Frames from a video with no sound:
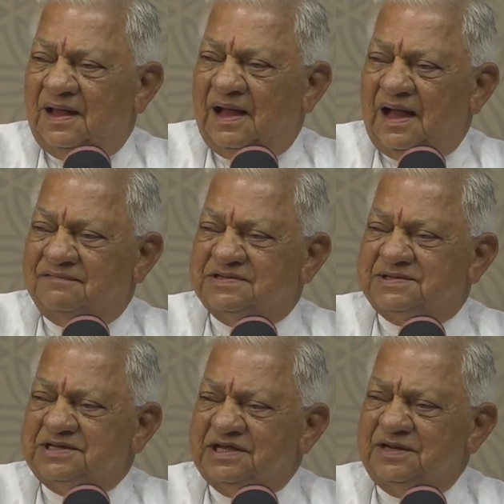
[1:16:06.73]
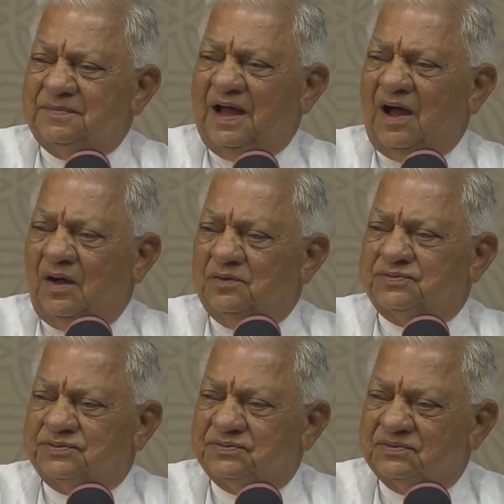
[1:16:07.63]
I was sitting in my
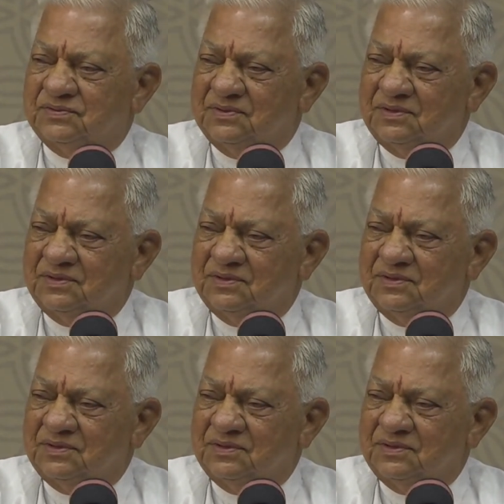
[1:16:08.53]
house.